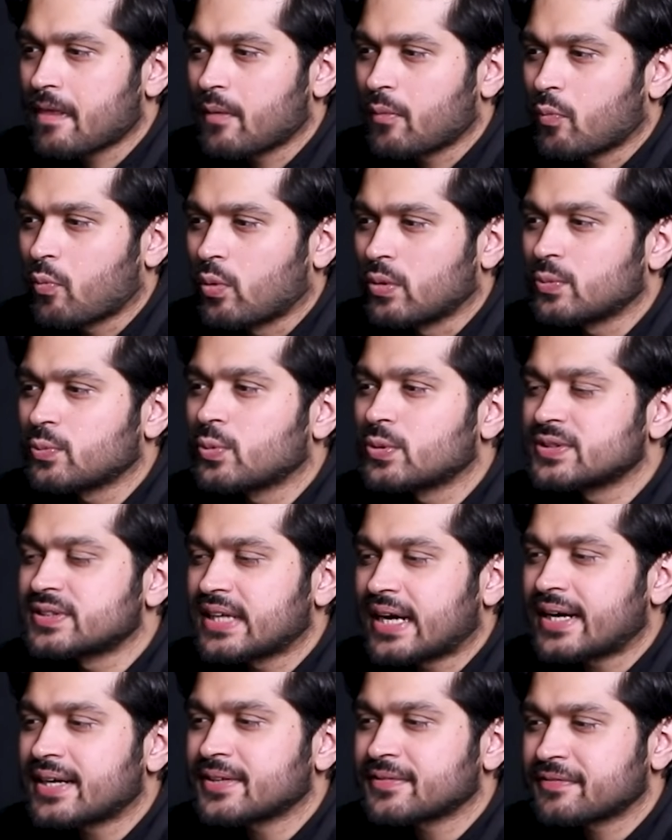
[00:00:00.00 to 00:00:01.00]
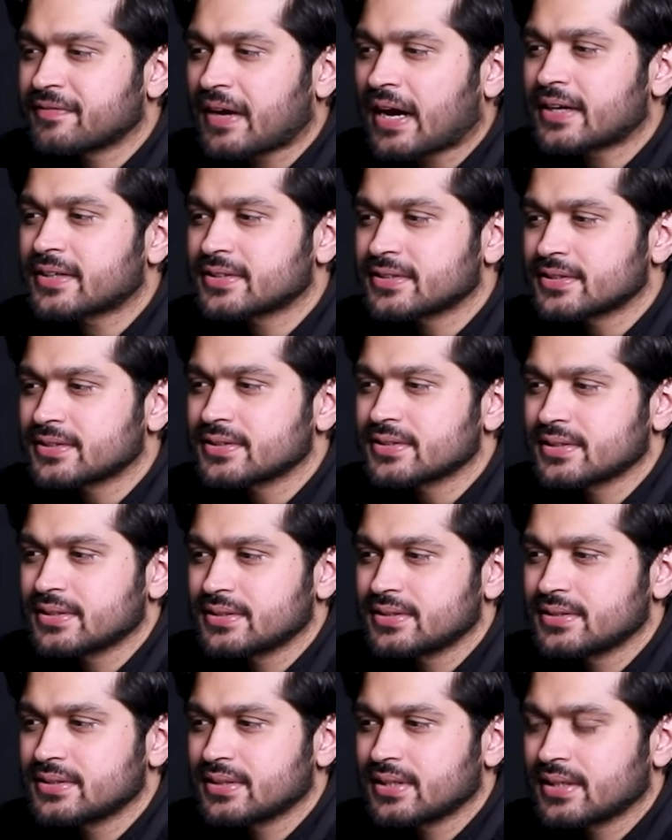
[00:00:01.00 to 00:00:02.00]
Was that a factor
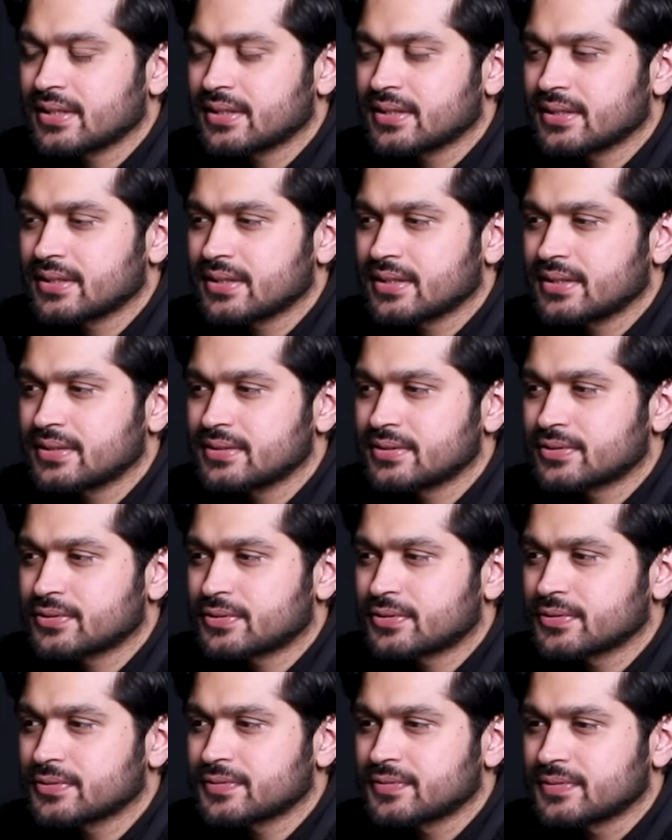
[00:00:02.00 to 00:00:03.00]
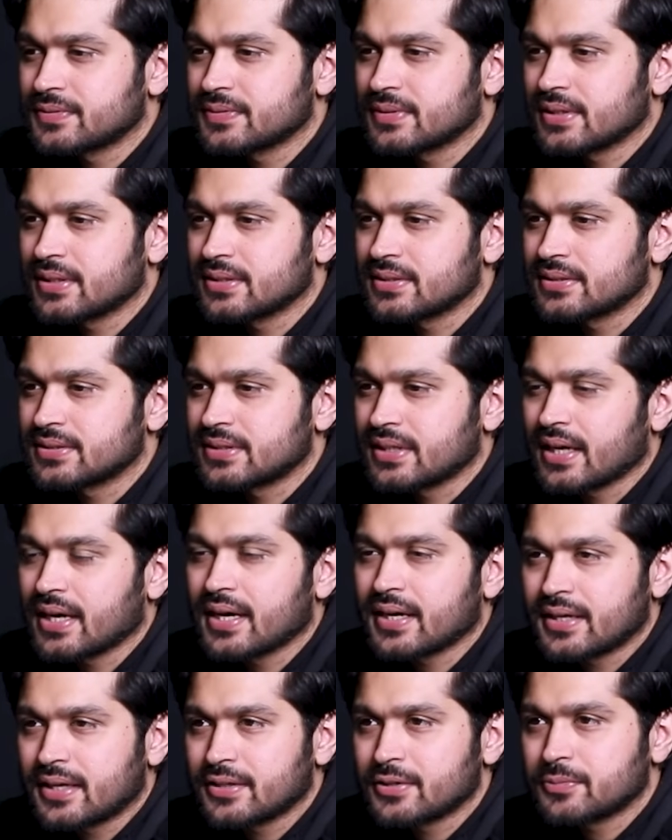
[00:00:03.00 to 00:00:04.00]
in sort of
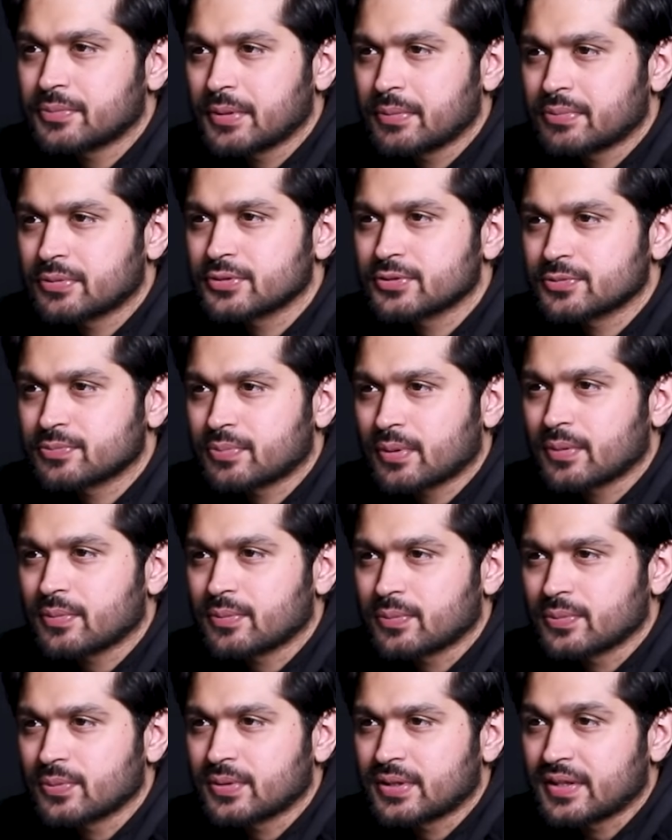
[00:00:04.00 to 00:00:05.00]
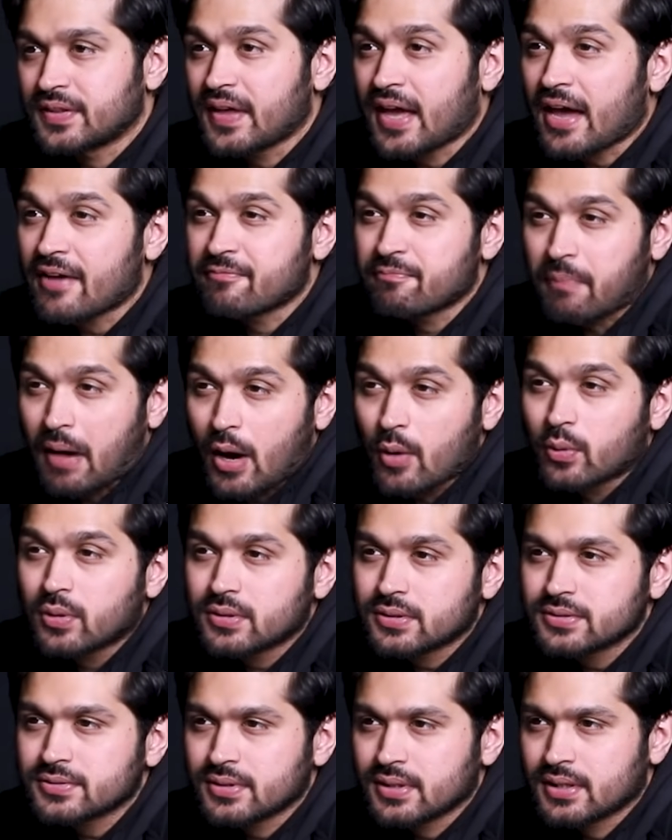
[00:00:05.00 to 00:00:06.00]
Zia and other people's? Did they have
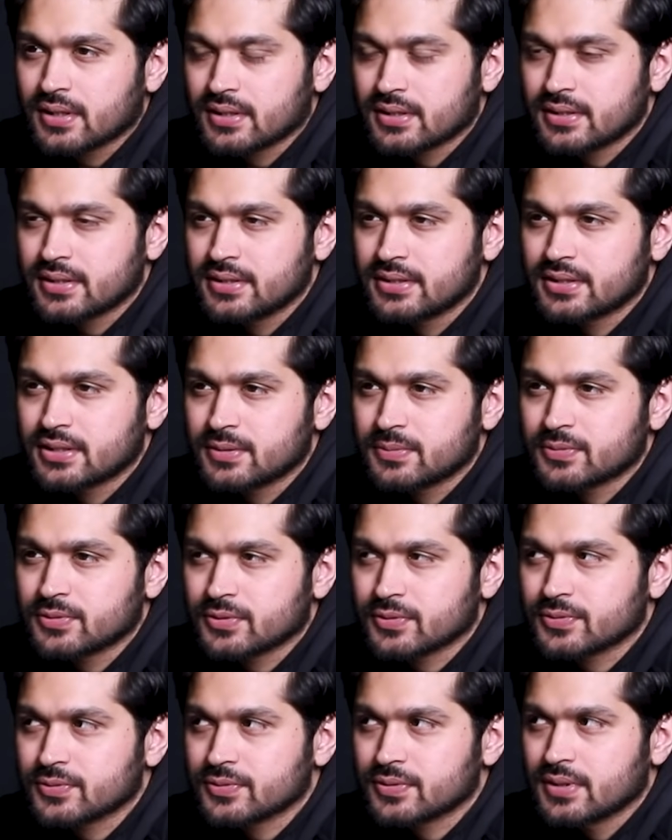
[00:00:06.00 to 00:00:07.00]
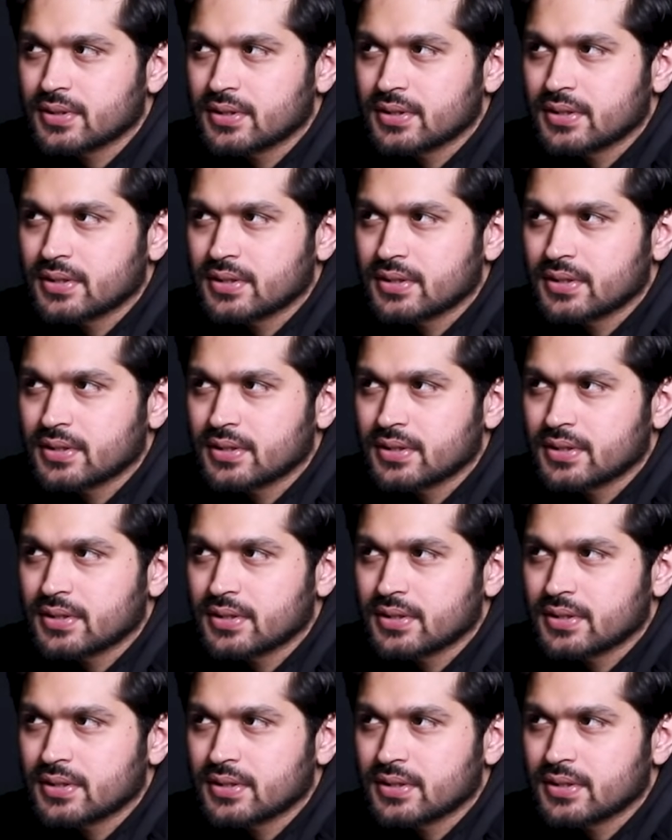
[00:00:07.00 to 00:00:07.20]
power in terms of